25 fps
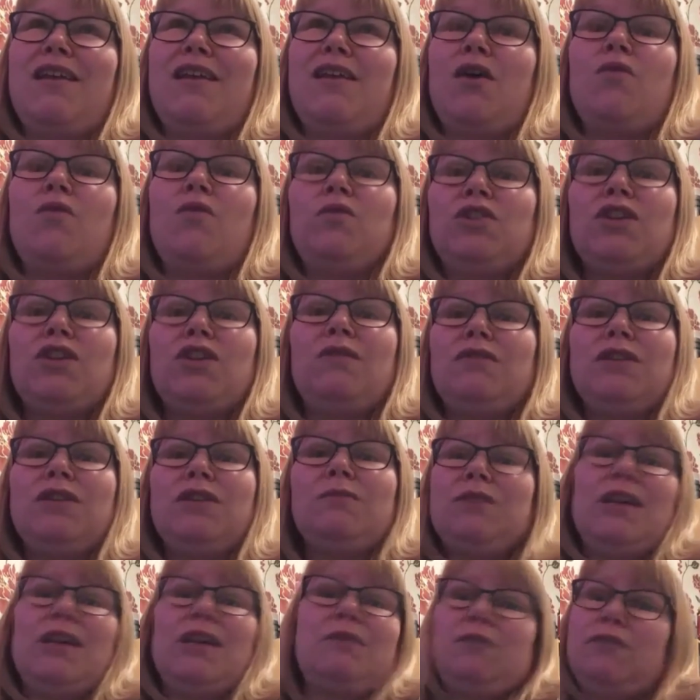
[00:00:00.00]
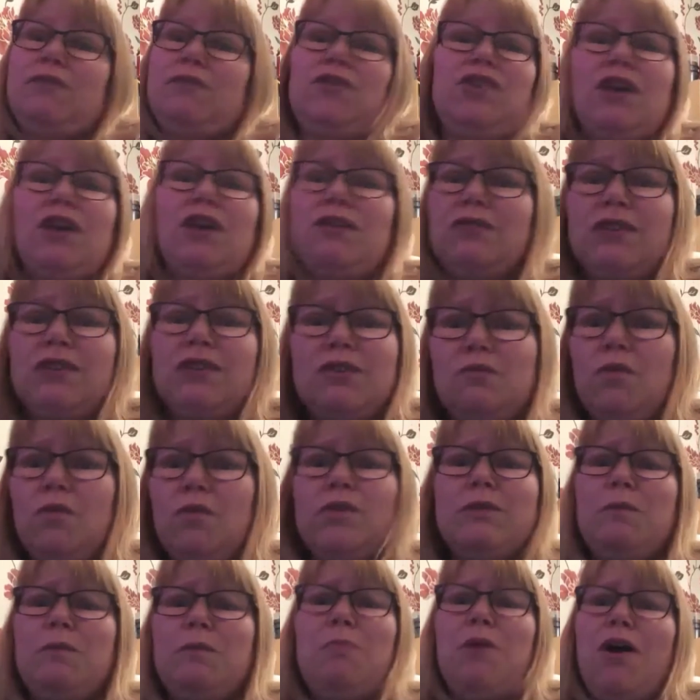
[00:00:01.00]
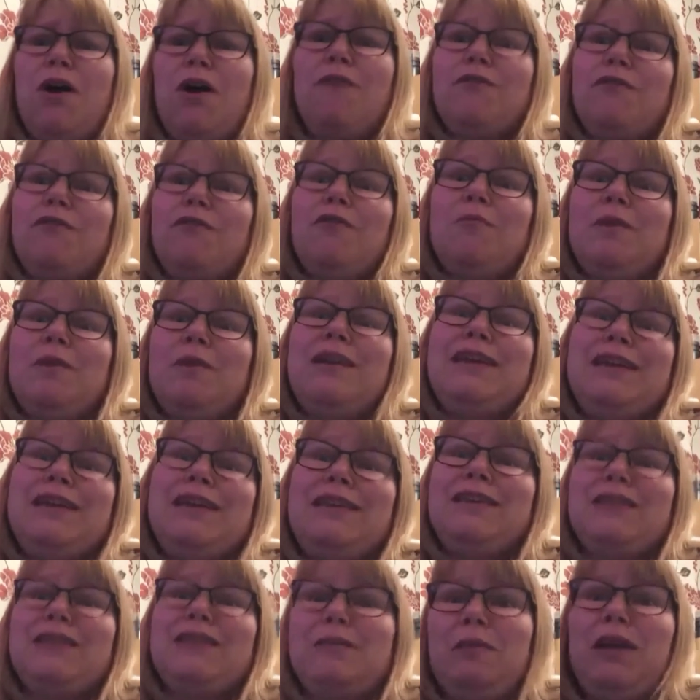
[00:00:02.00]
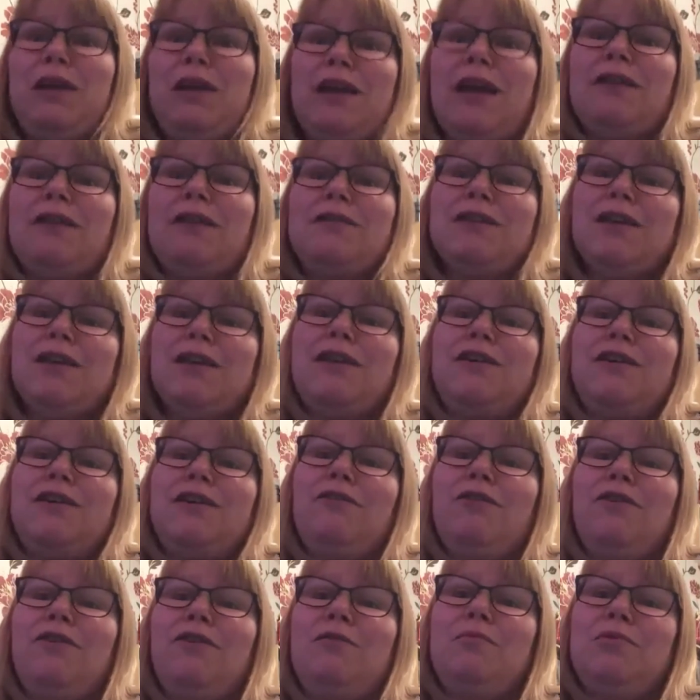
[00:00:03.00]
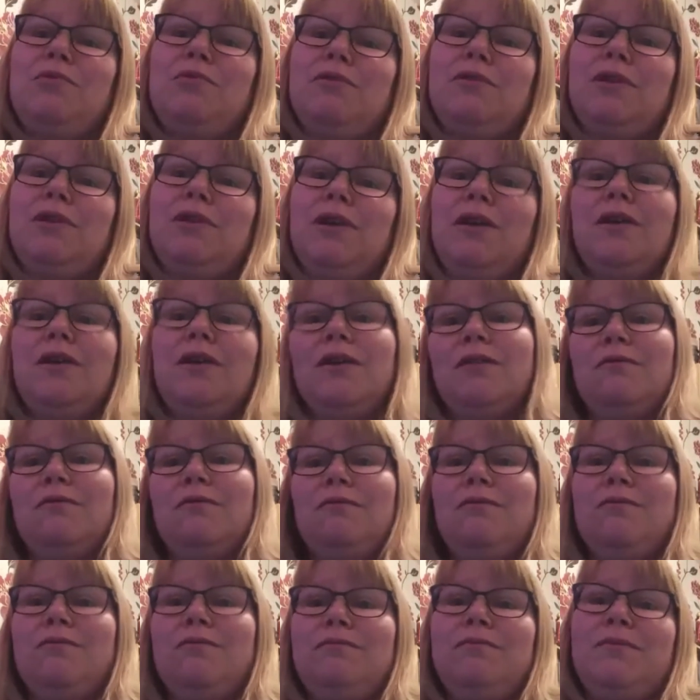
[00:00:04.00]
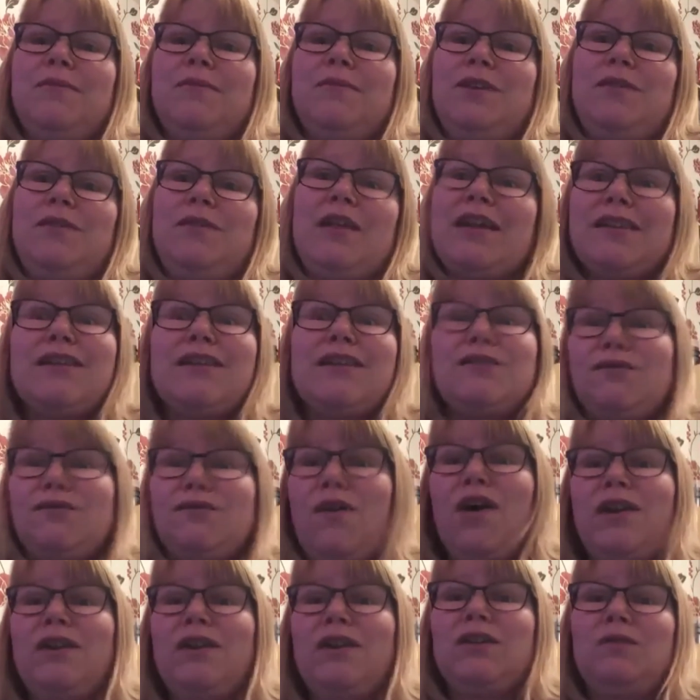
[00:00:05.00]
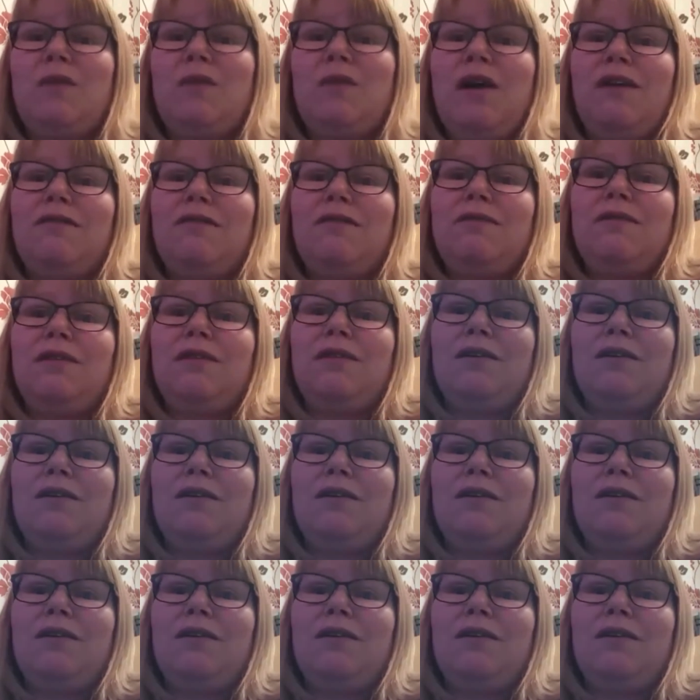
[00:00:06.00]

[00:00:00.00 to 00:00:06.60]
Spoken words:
also sometimes if a child doesn't want to be part of a group and needs to be outside a group, that's fine as well.